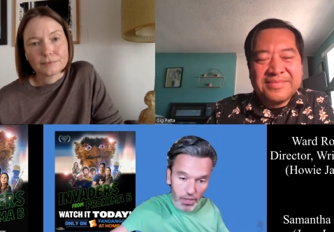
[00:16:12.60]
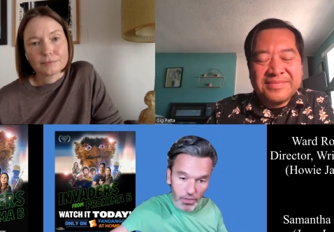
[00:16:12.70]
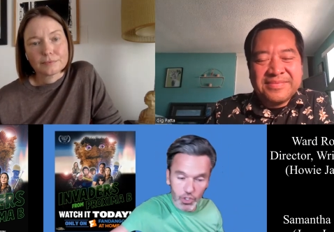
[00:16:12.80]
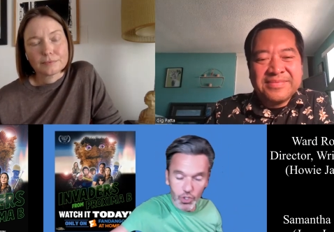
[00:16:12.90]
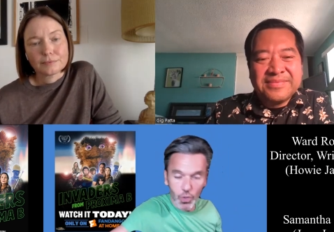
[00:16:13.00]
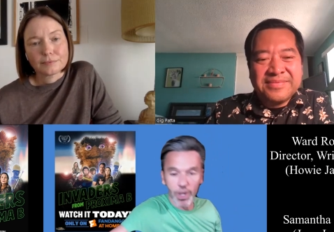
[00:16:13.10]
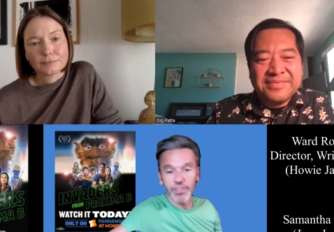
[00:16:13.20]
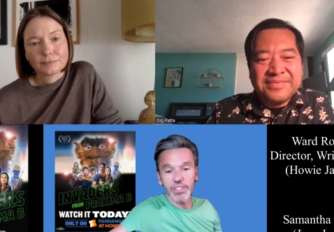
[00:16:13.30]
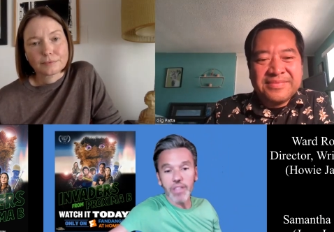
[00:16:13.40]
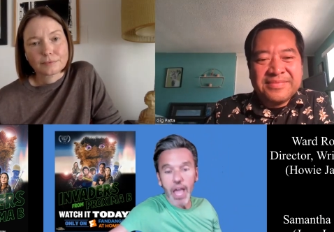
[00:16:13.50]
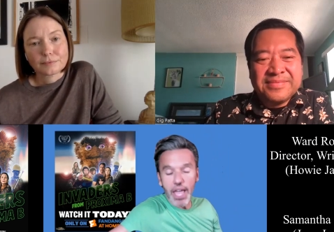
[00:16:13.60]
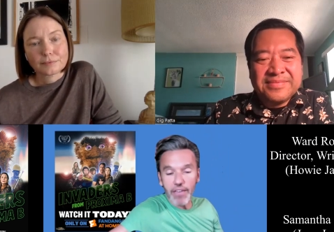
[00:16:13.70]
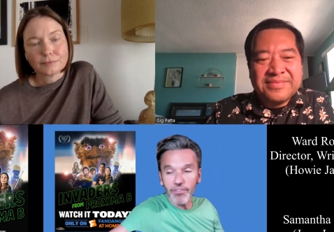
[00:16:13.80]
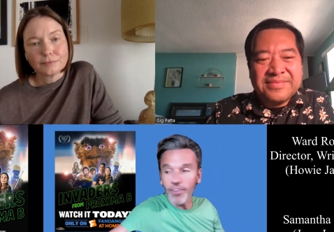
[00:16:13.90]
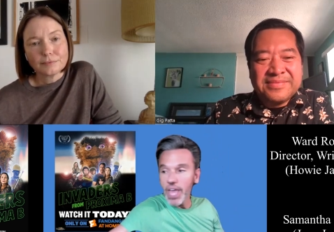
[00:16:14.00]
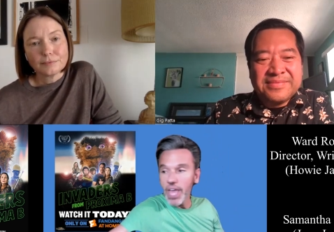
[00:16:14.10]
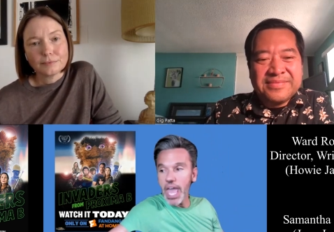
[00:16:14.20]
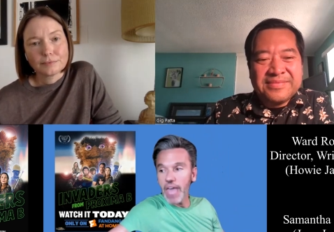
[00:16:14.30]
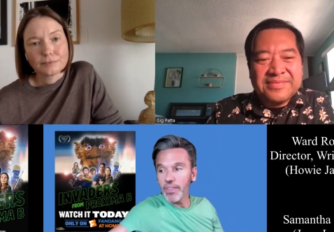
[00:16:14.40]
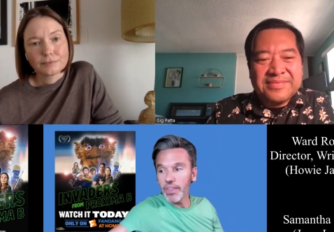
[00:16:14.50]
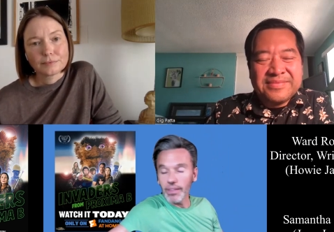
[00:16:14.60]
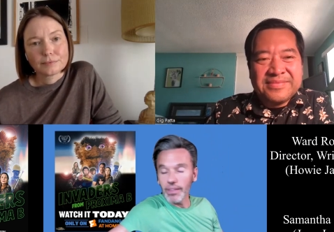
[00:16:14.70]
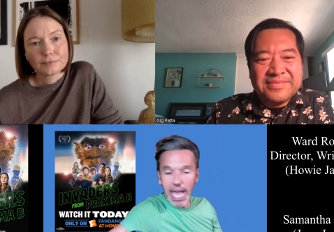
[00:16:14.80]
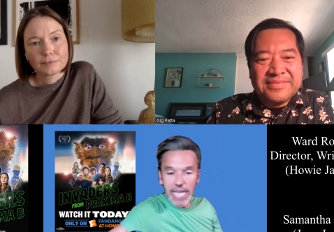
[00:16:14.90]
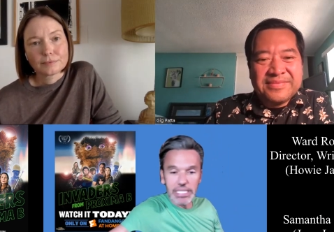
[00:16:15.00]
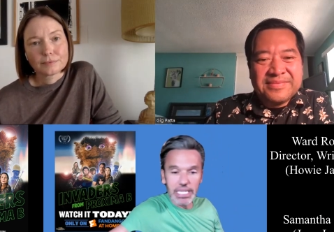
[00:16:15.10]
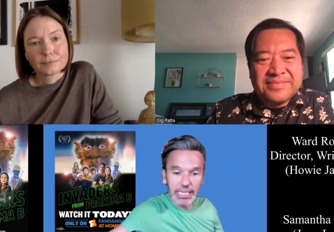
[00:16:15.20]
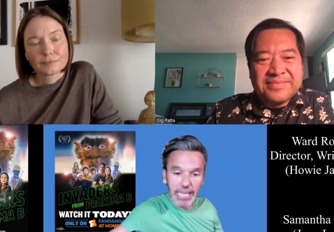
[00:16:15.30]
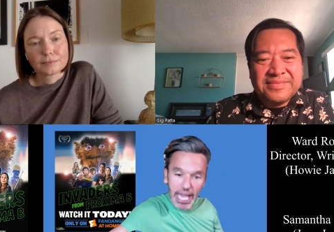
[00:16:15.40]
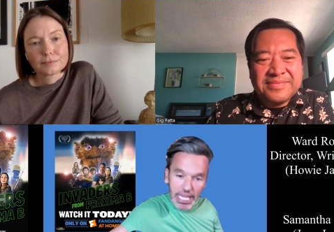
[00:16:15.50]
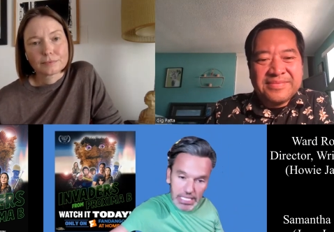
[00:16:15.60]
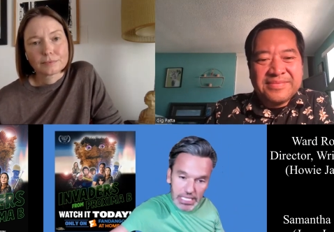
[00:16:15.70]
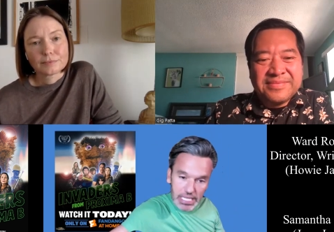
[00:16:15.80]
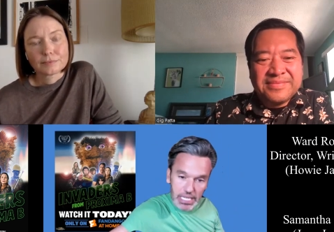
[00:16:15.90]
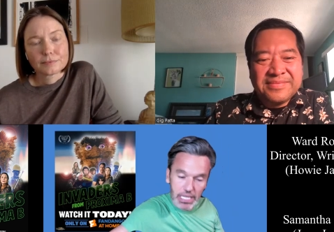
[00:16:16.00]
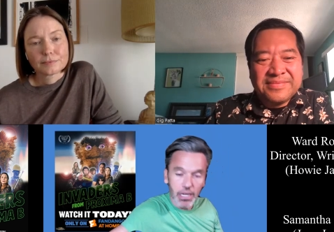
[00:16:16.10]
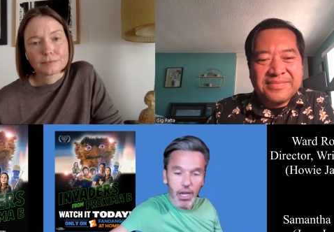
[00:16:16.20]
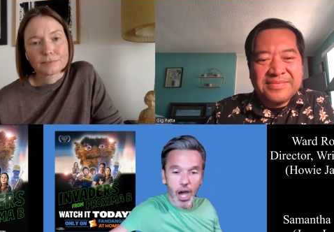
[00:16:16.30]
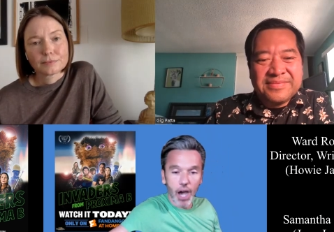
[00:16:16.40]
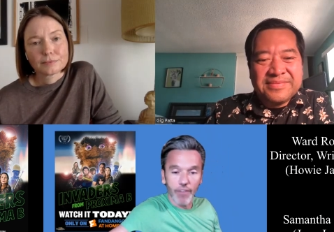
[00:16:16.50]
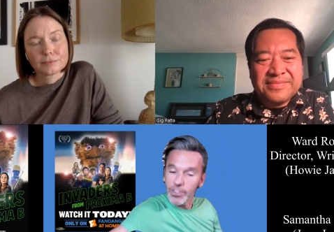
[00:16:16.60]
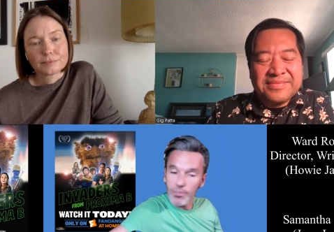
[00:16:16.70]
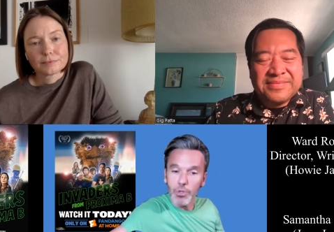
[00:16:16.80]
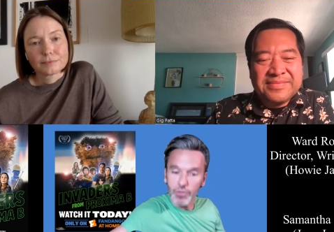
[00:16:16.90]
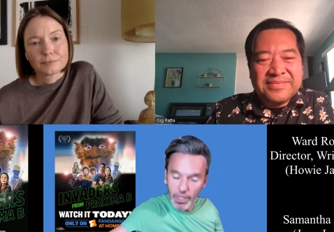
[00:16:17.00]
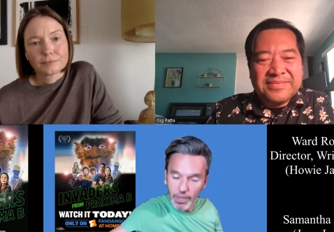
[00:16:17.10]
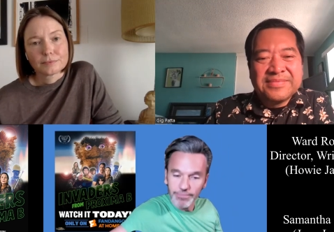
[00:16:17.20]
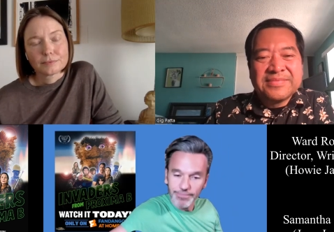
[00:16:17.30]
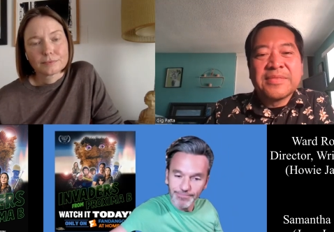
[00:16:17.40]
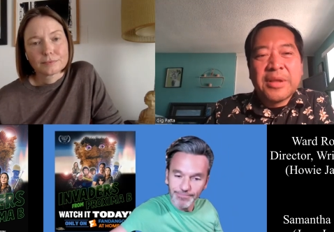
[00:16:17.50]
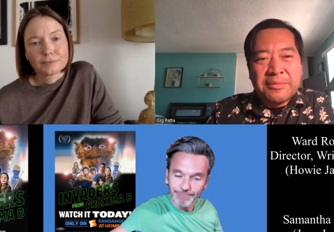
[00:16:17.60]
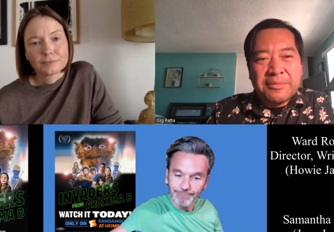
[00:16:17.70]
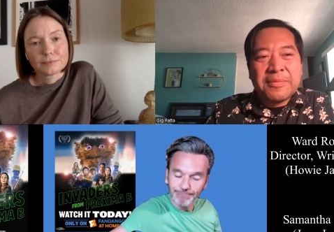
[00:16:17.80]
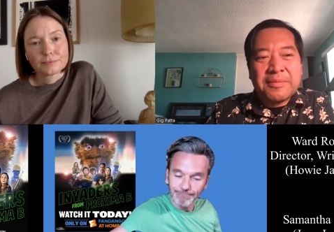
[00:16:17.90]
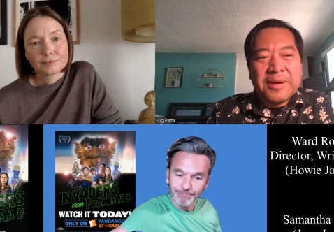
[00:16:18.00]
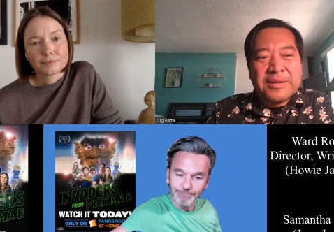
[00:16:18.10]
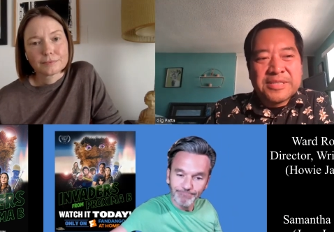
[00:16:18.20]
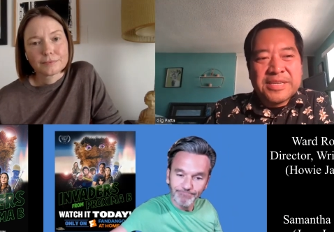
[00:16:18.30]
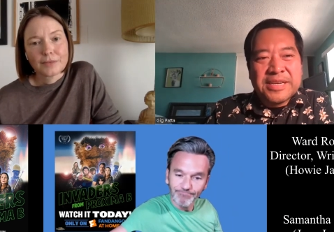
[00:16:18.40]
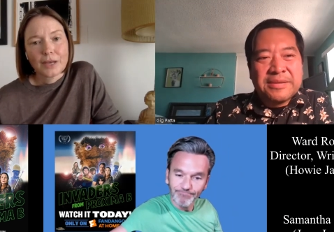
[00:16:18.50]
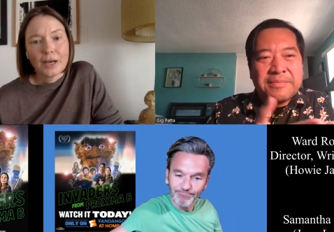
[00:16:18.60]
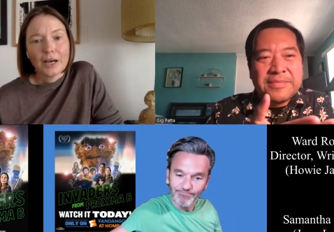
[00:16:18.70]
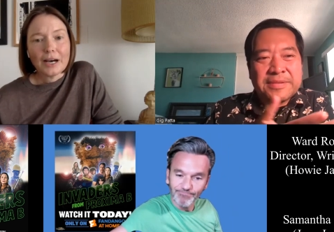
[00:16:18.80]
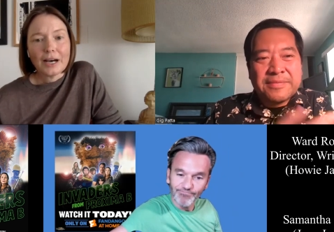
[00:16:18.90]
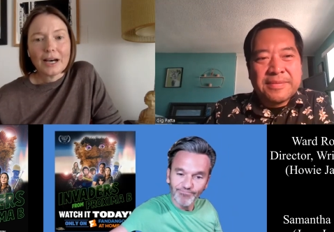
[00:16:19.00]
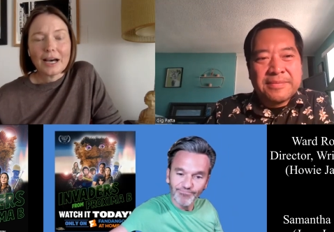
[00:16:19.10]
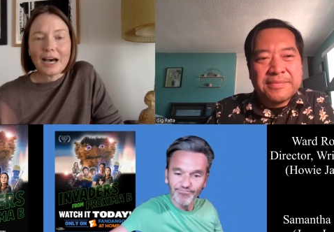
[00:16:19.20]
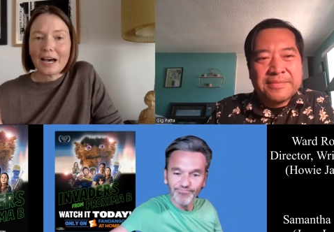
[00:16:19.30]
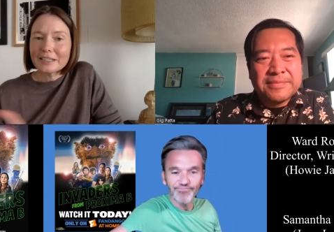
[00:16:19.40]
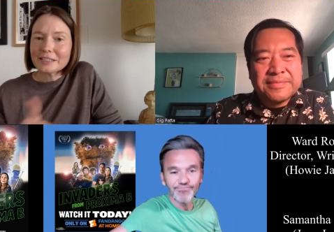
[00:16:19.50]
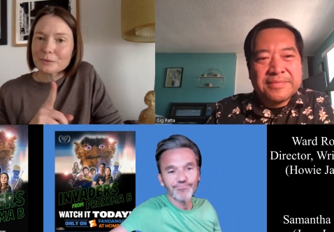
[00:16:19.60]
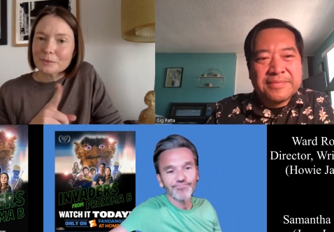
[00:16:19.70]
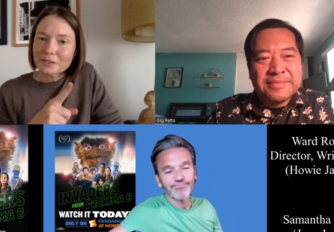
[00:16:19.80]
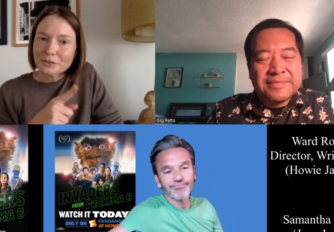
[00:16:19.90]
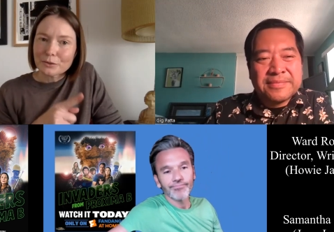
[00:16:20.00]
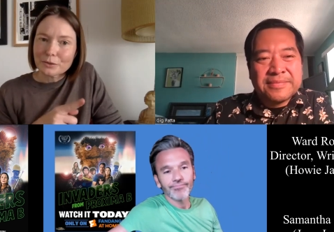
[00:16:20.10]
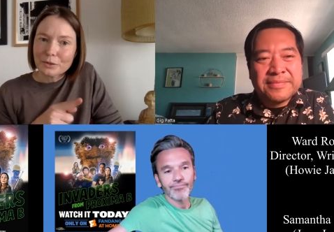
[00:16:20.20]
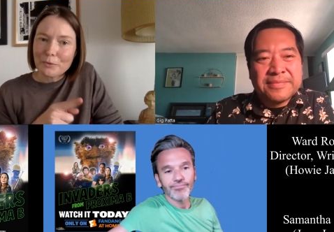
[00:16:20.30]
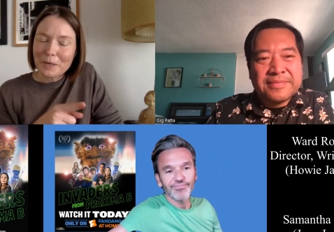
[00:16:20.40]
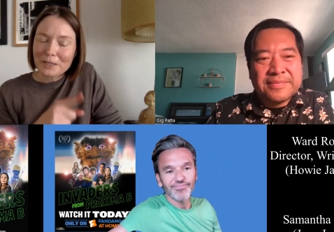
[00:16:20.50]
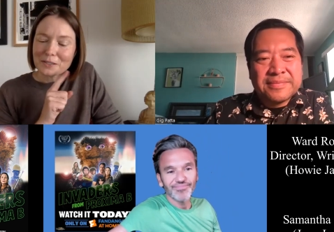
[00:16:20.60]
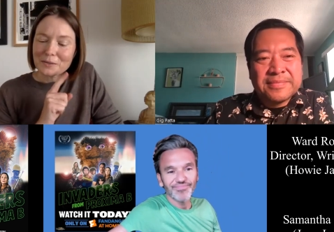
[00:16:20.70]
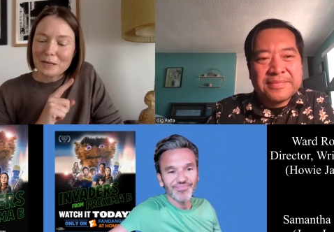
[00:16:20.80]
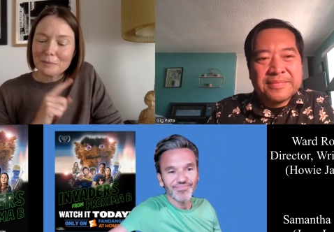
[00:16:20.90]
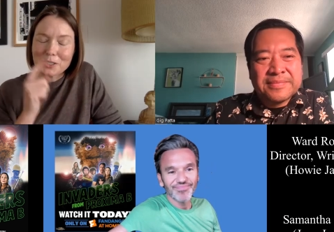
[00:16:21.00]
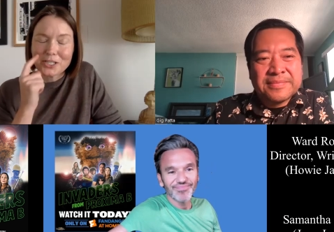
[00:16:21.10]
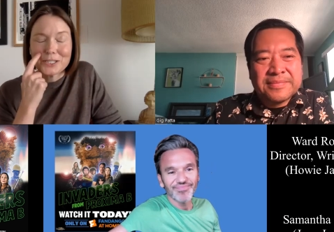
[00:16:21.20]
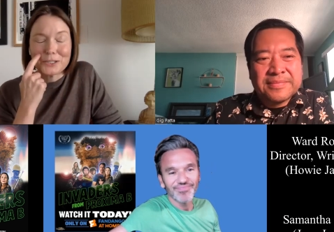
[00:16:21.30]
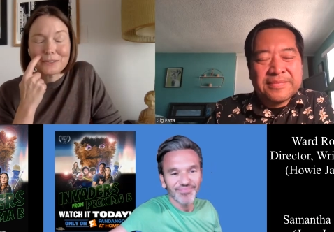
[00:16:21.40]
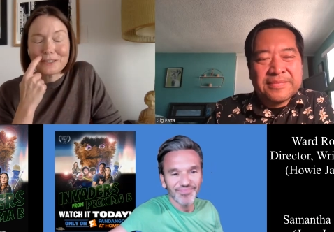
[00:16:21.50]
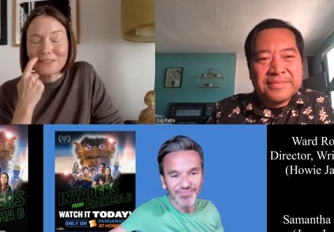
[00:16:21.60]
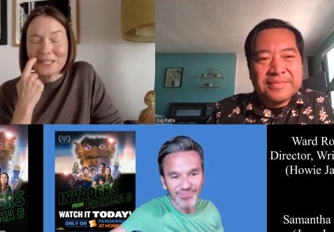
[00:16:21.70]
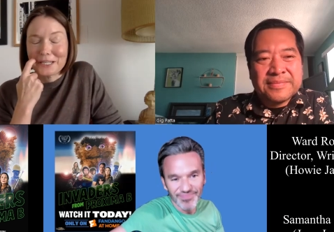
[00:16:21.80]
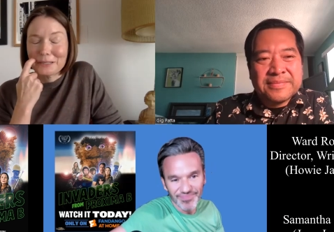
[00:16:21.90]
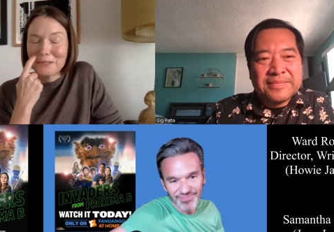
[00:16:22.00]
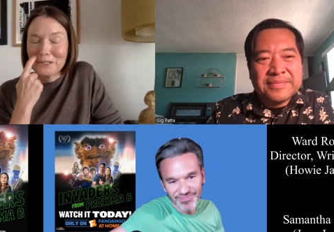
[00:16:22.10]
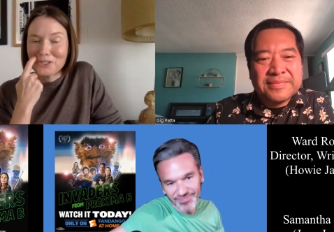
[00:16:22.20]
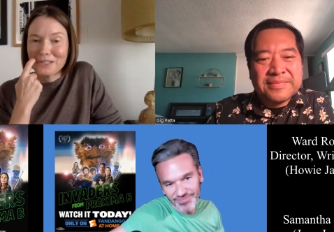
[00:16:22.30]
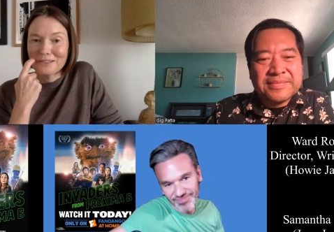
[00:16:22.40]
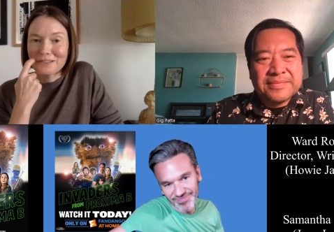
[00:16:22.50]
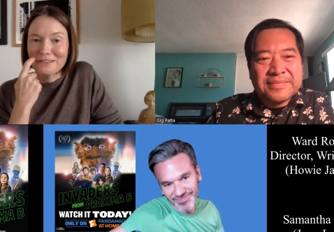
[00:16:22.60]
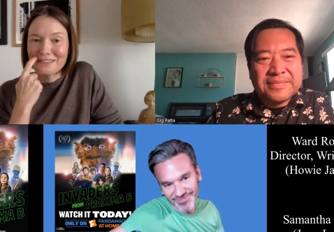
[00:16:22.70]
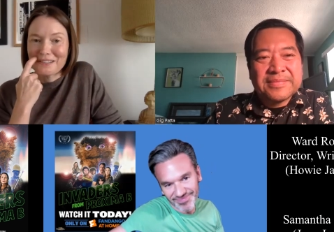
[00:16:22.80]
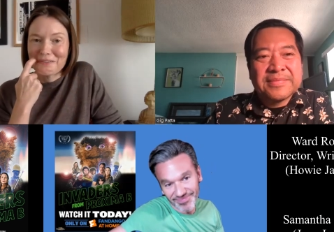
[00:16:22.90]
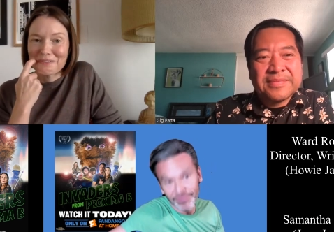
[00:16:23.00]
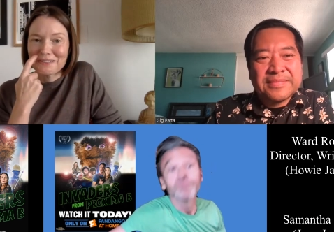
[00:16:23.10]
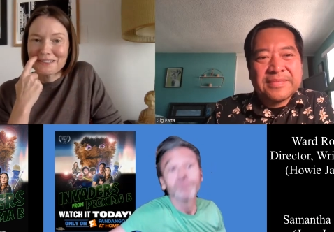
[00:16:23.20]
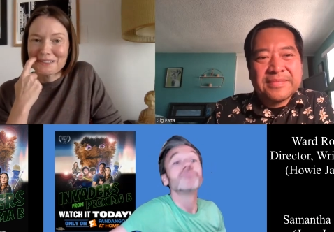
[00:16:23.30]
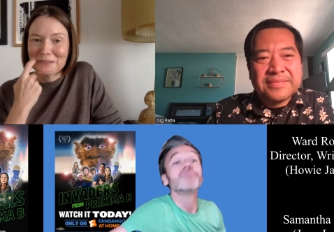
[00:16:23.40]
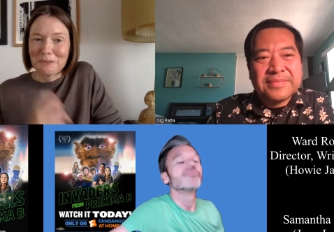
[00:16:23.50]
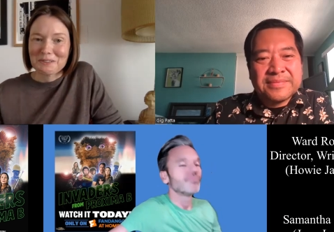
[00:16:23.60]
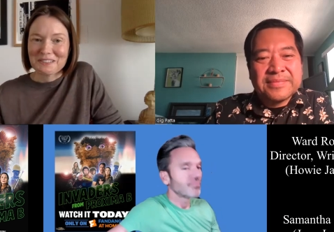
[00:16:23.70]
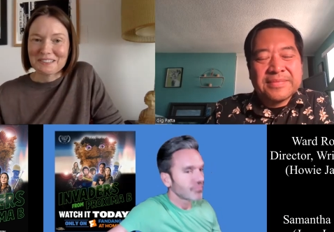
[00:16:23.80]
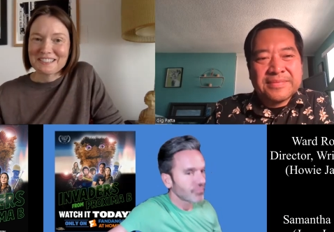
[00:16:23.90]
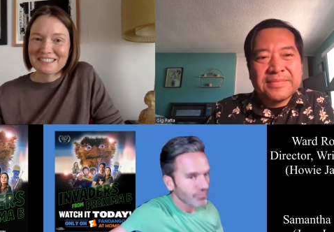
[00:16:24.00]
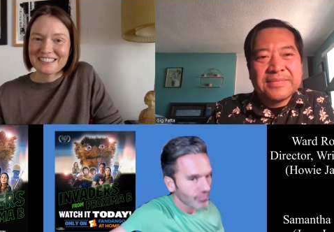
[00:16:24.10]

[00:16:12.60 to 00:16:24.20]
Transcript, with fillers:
Speaker 1: the story of his life and the lasting legacy of his music.
Speaker 2: Well said.
Speaker 3: I just wanted to go back to how much I do love the animation, though, in this project,